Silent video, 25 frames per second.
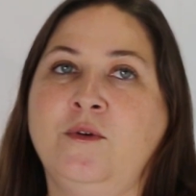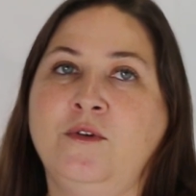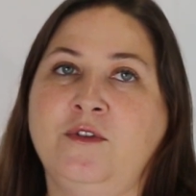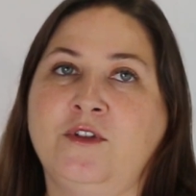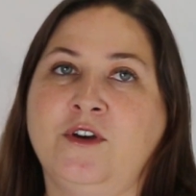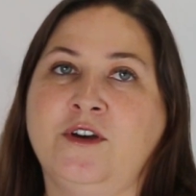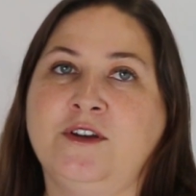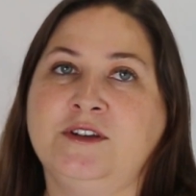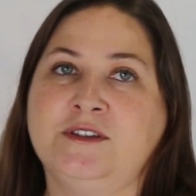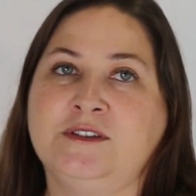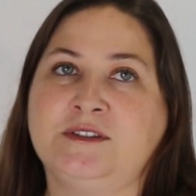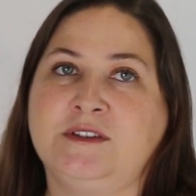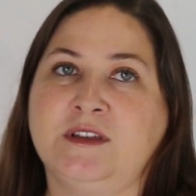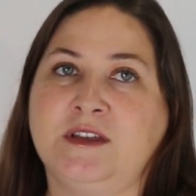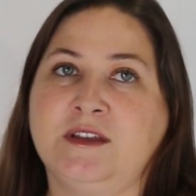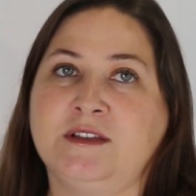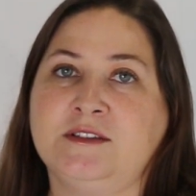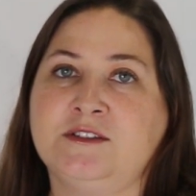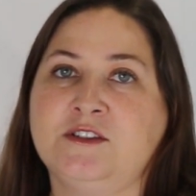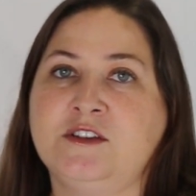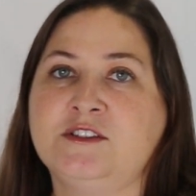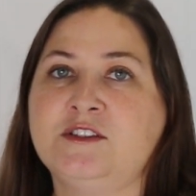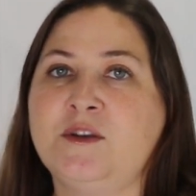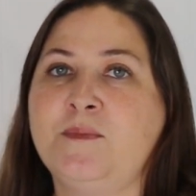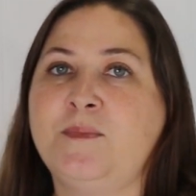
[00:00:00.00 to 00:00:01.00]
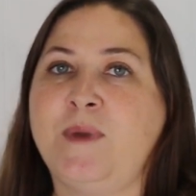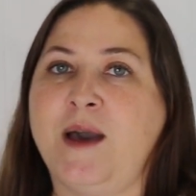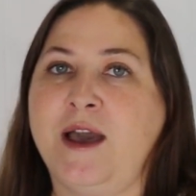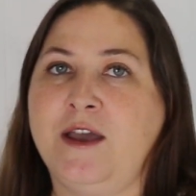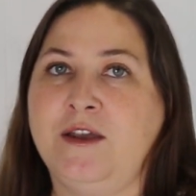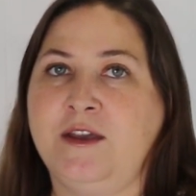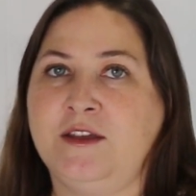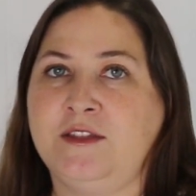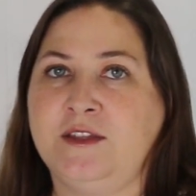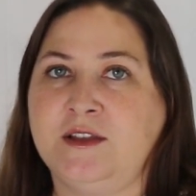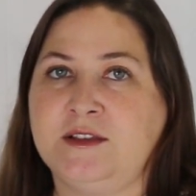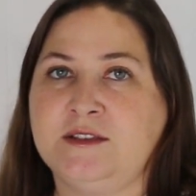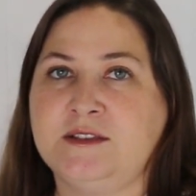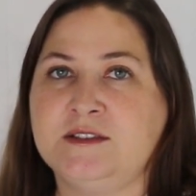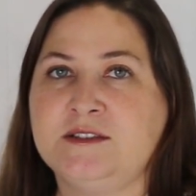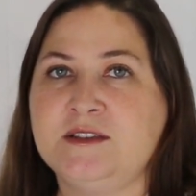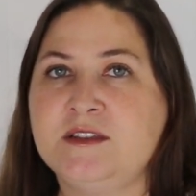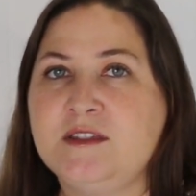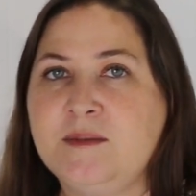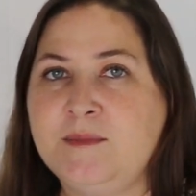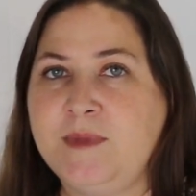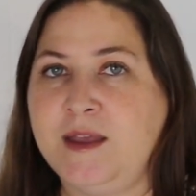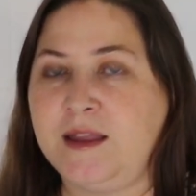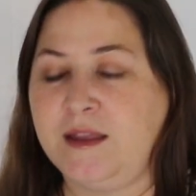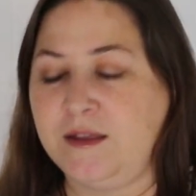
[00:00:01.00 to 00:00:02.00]
all those things. Those are bioethics. It's
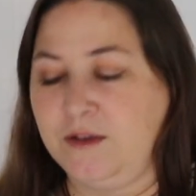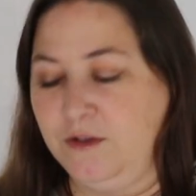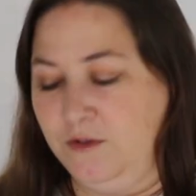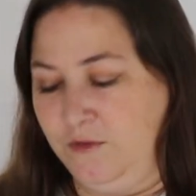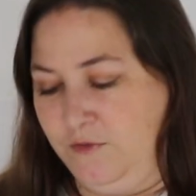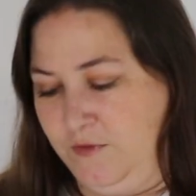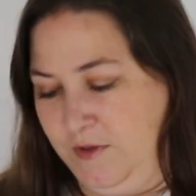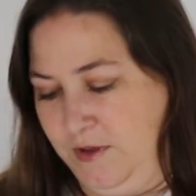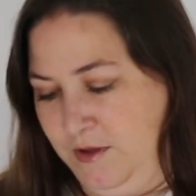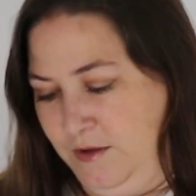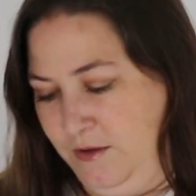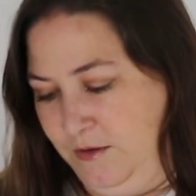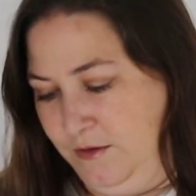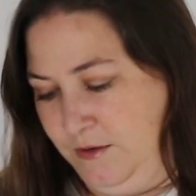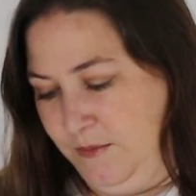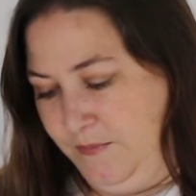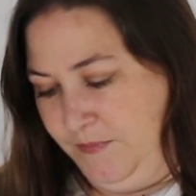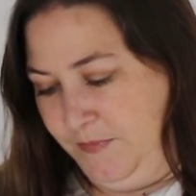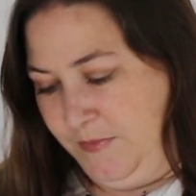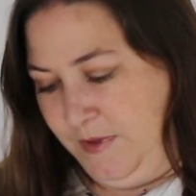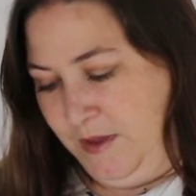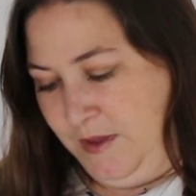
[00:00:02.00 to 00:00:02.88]
in the medical field.